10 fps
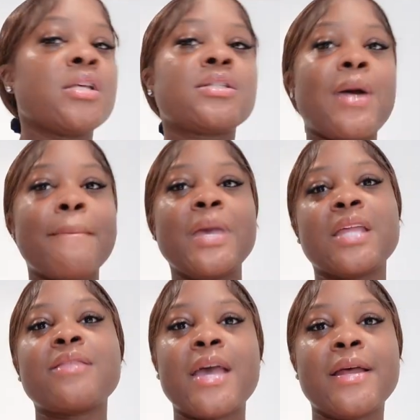So I
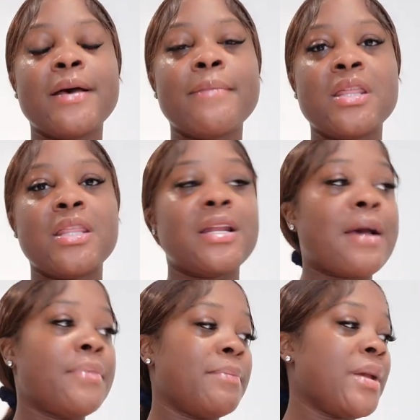picked that up and then
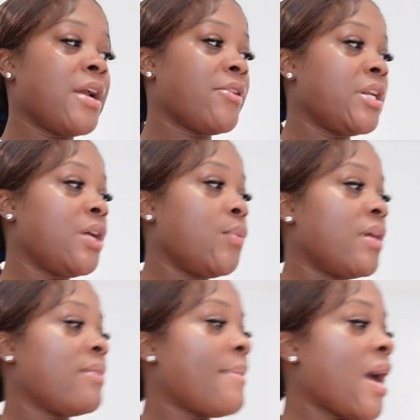I've been pairing it
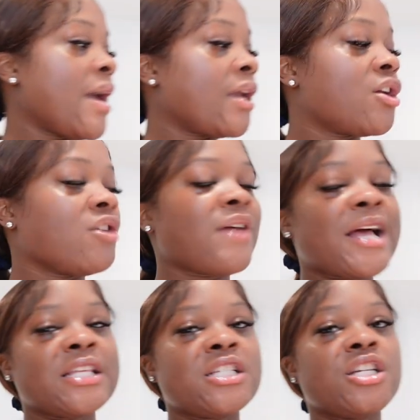with my
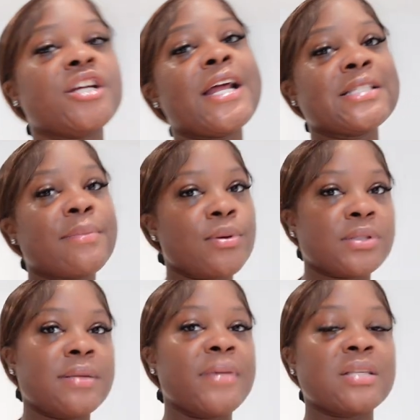Curology. You're not
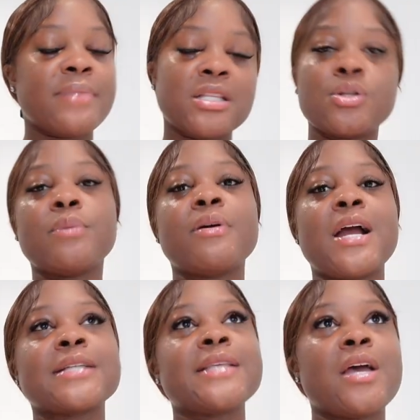supposed to mix benzoyl
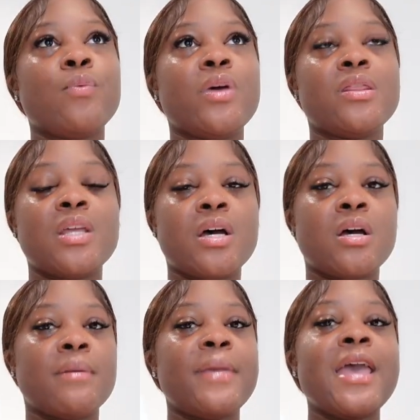peroxide with
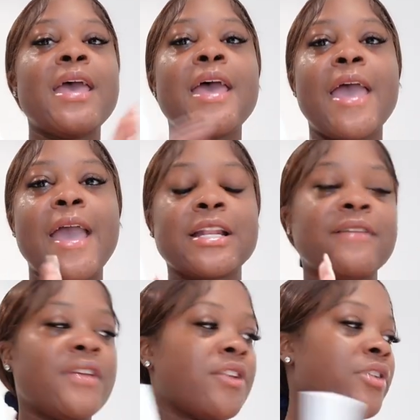the
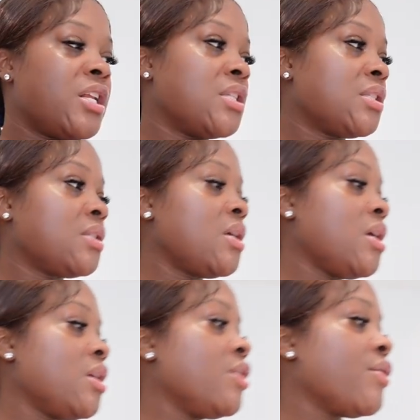active ingredients
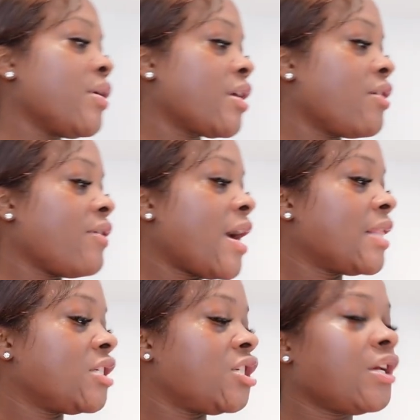in your
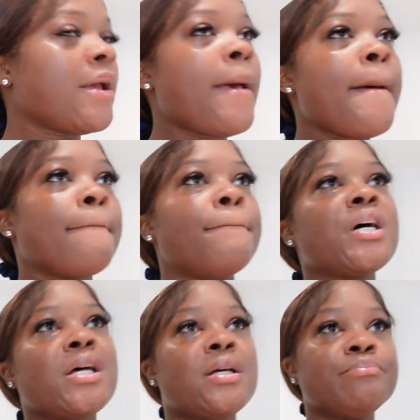Curology,
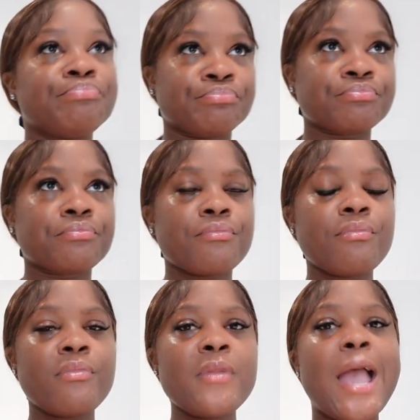but
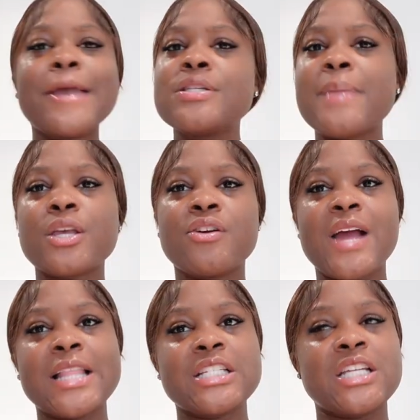I use my
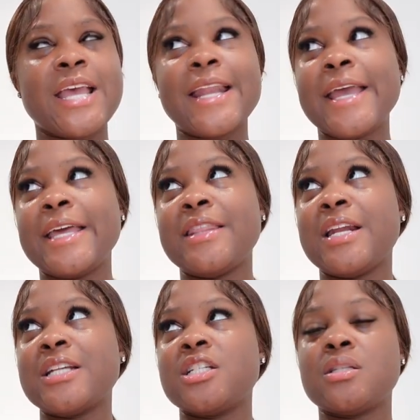Curology at night and
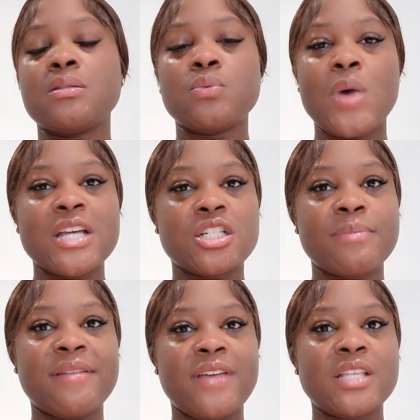then I just wash
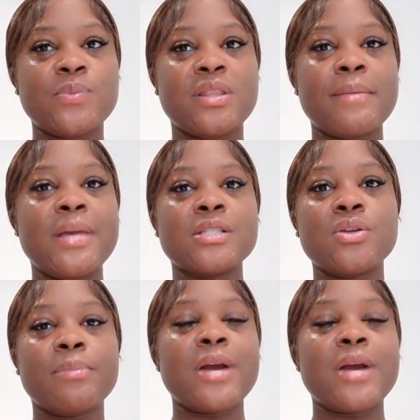my face with the benzoyl